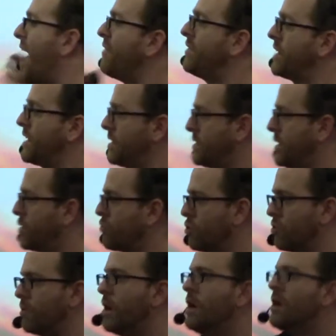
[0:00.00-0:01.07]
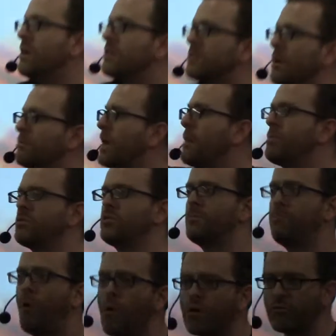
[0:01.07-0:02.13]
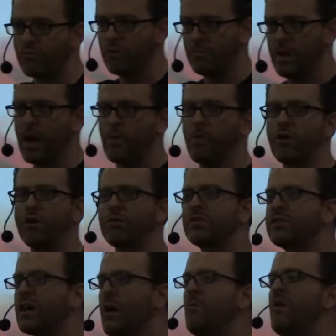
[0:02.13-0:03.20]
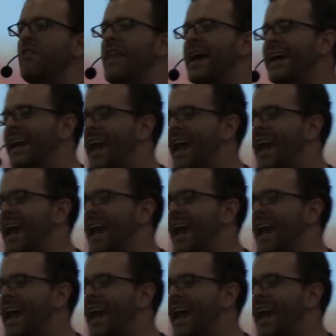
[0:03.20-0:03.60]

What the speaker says: advocacy group, some type of support group network, or someone that